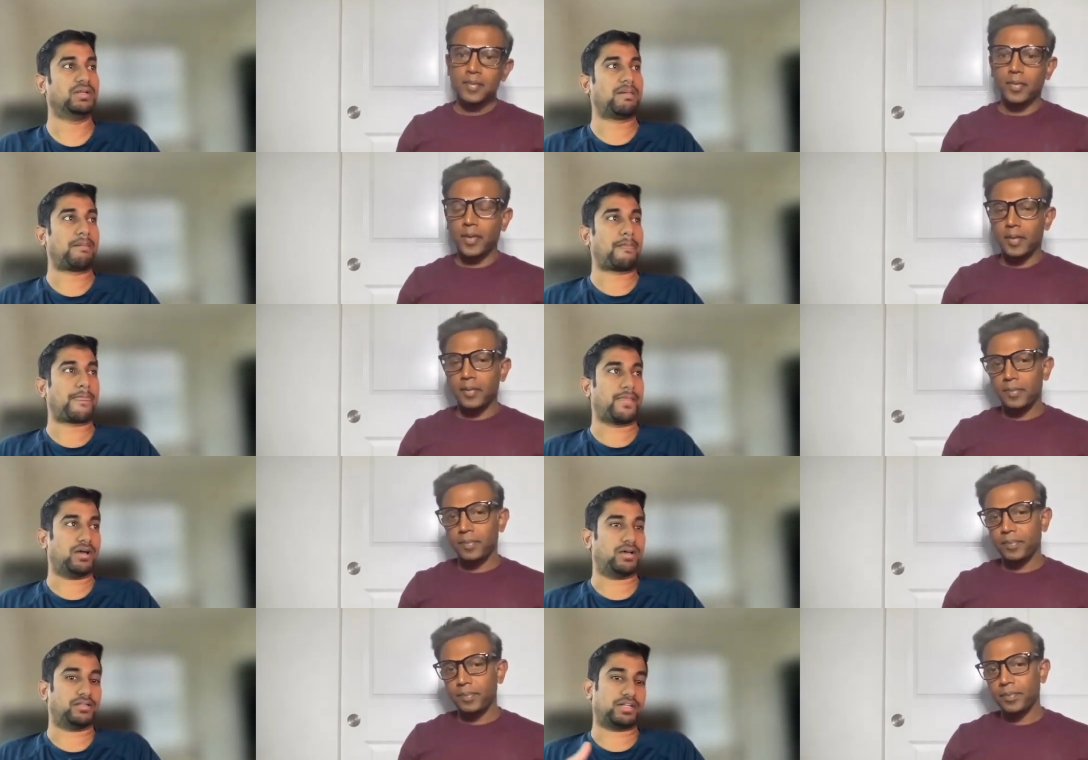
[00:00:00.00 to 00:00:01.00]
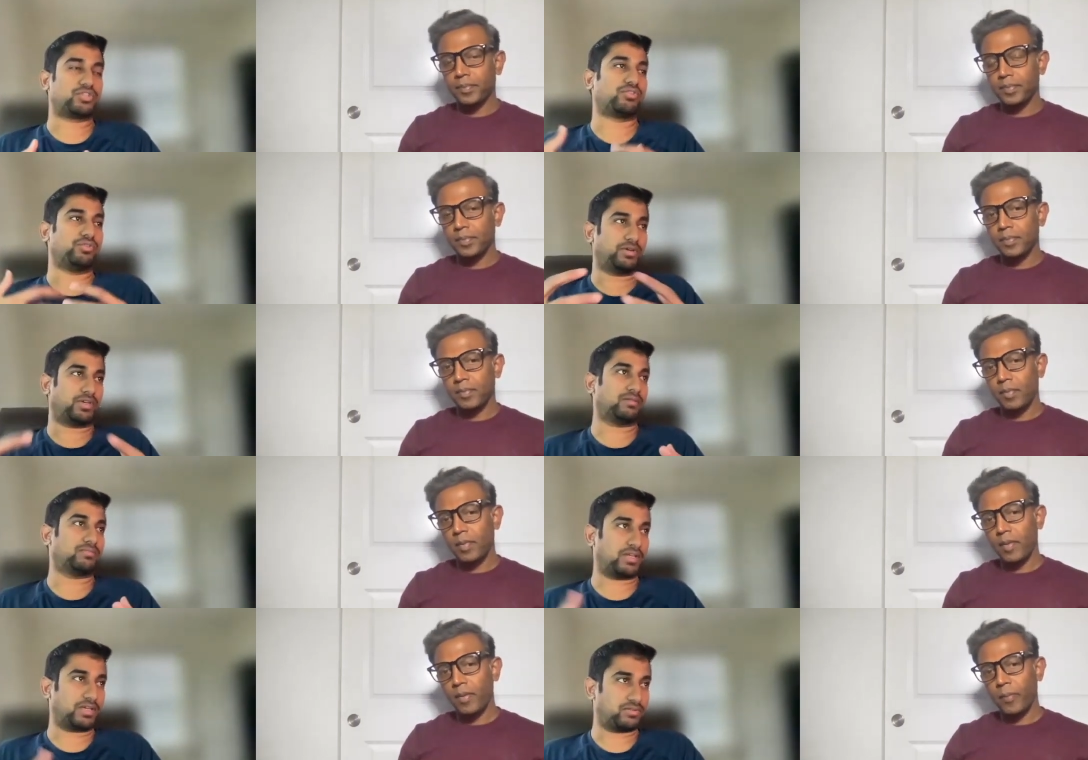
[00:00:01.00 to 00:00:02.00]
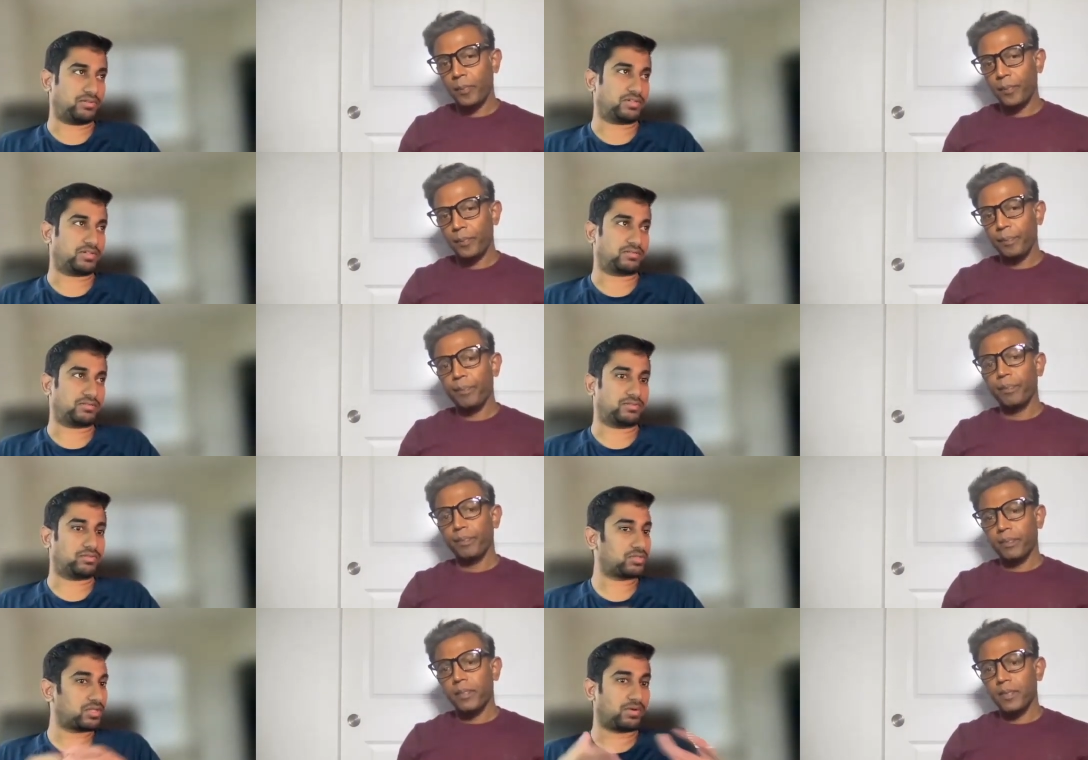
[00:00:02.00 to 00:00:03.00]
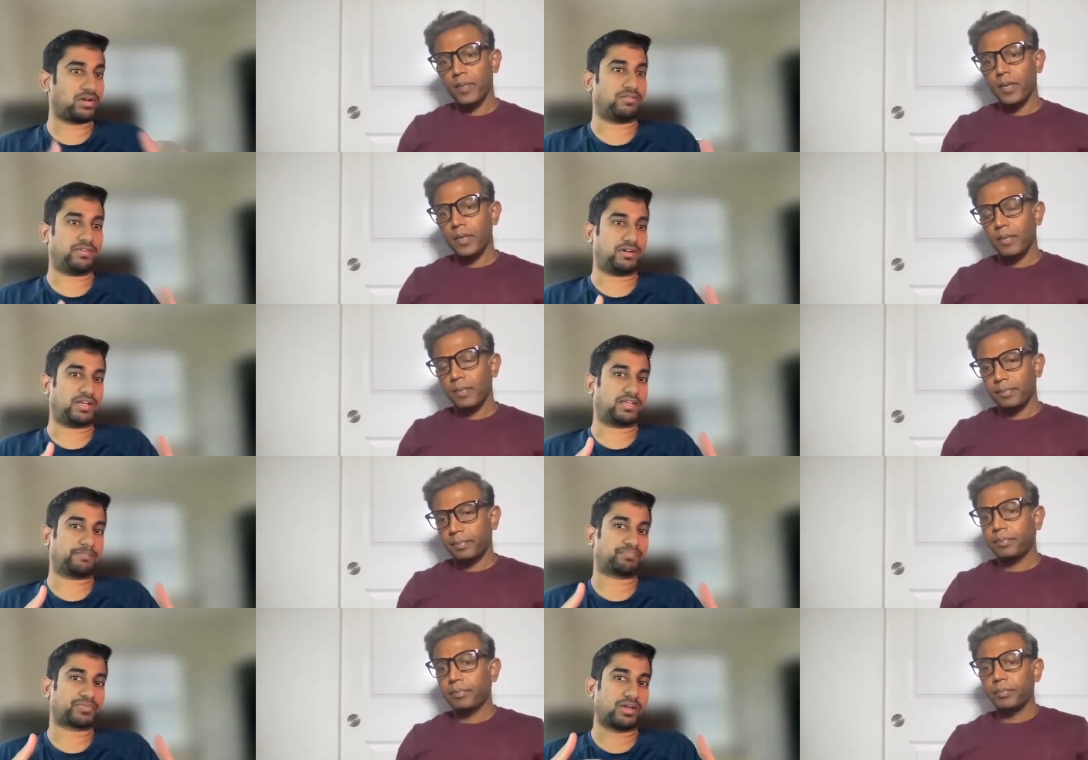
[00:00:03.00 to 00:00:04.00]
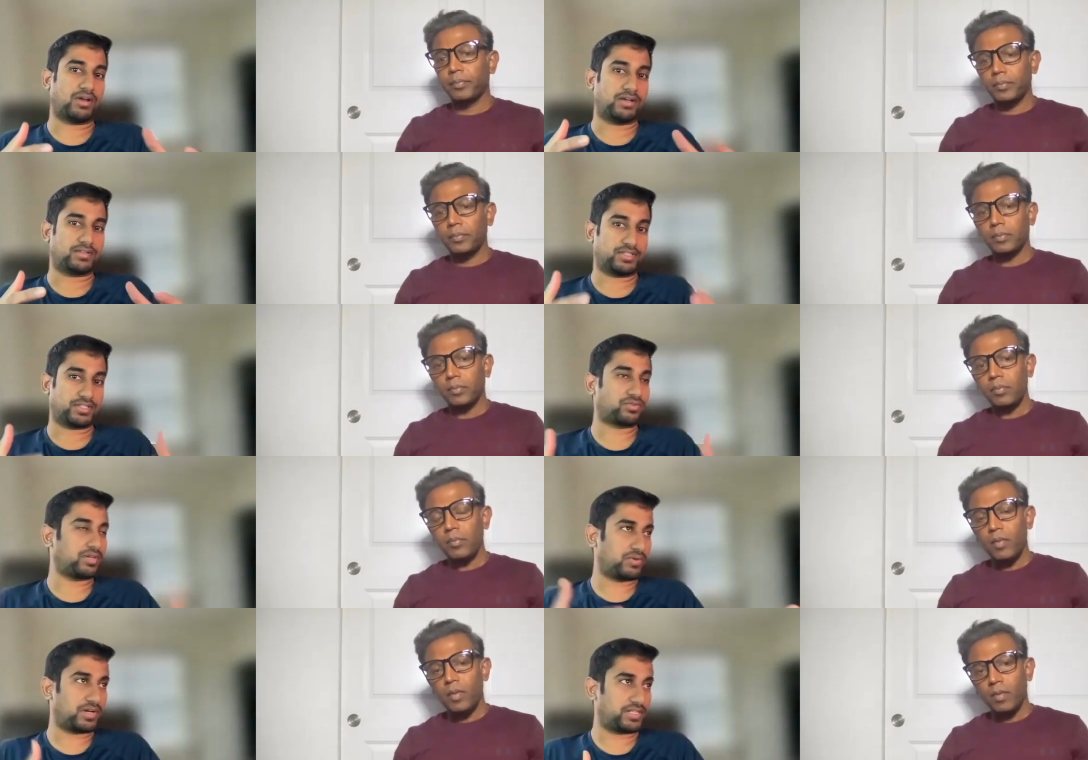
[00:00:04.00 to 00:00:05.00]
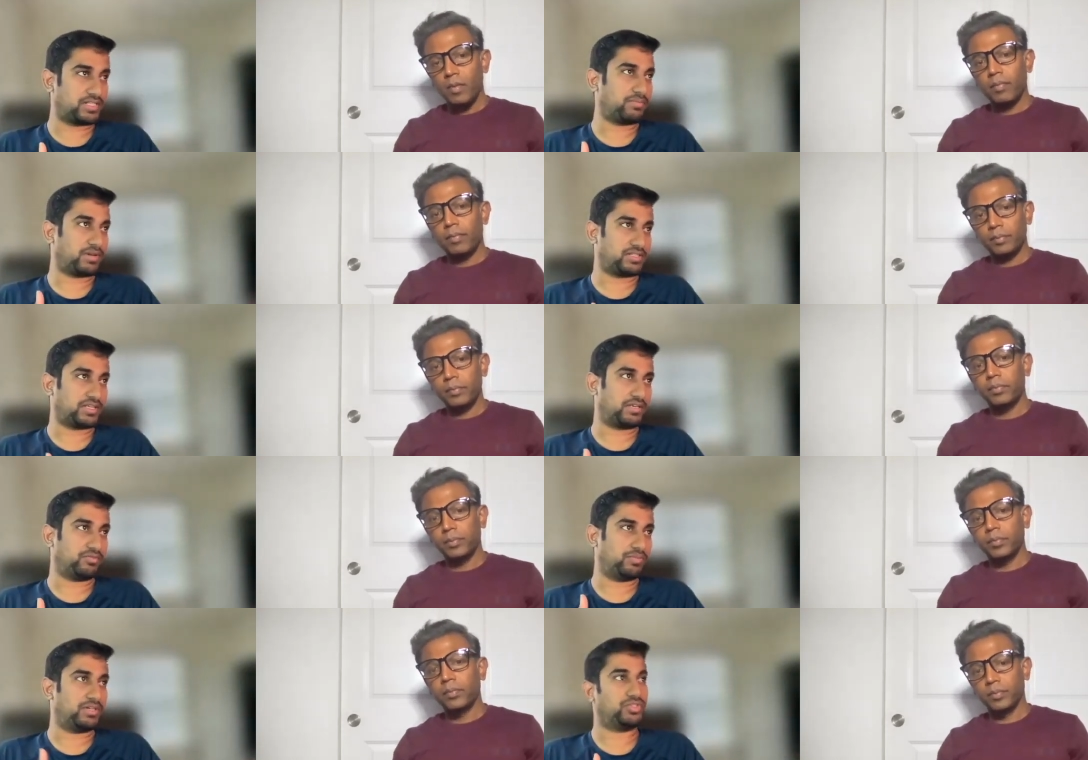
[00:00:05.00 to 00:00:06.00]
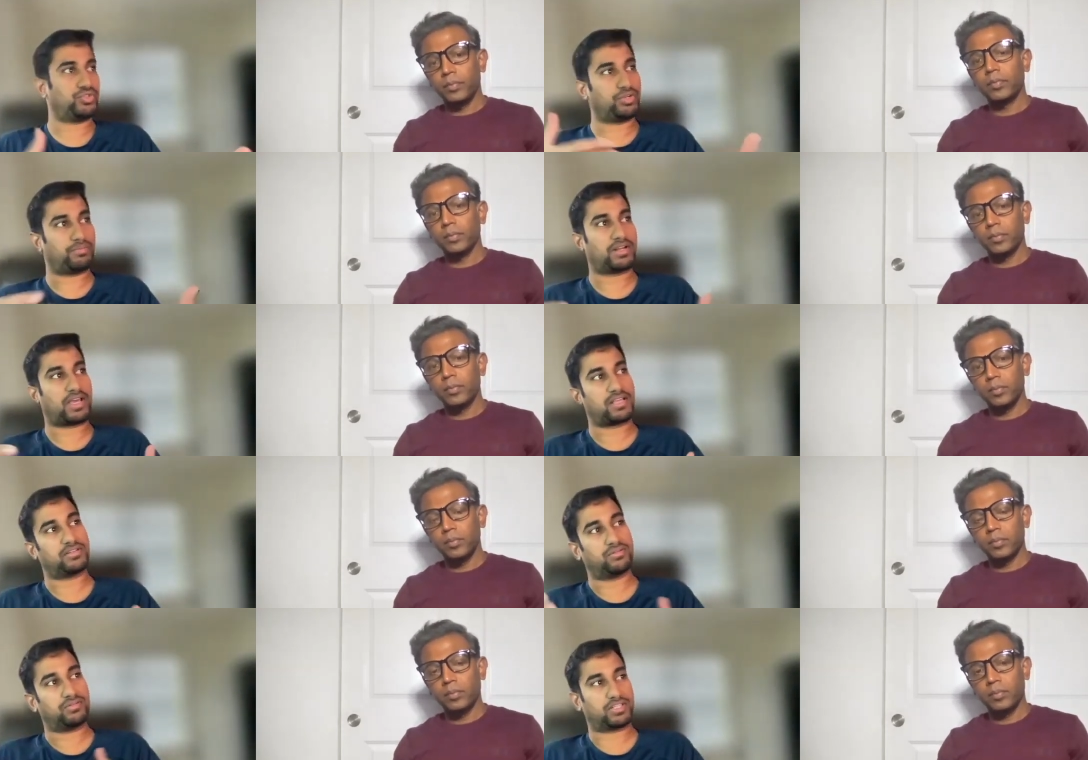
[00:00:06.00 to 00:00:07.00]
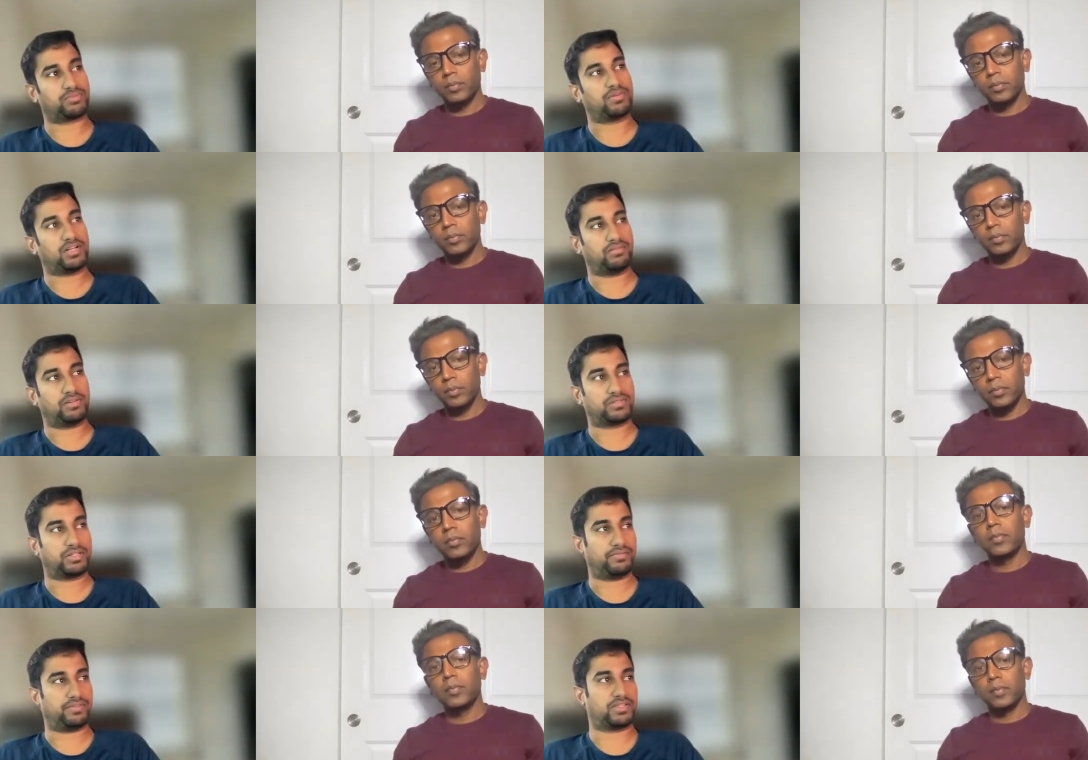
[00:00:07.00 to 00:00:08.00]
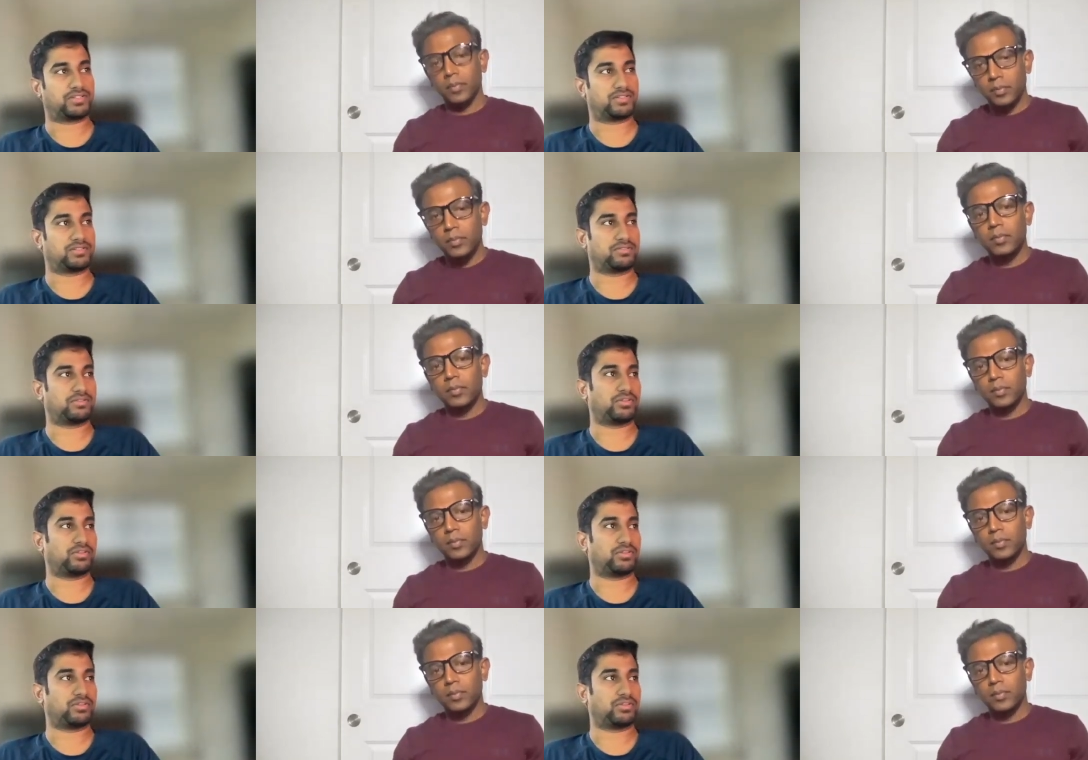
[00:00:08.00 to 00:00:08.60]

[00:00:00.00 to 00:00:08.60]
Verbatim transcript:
Speaker 1: okay that's how you become like solution excellence those are one of it like uh, Cisco is one example as I give you, but Juniper has their own expert level of certifications. So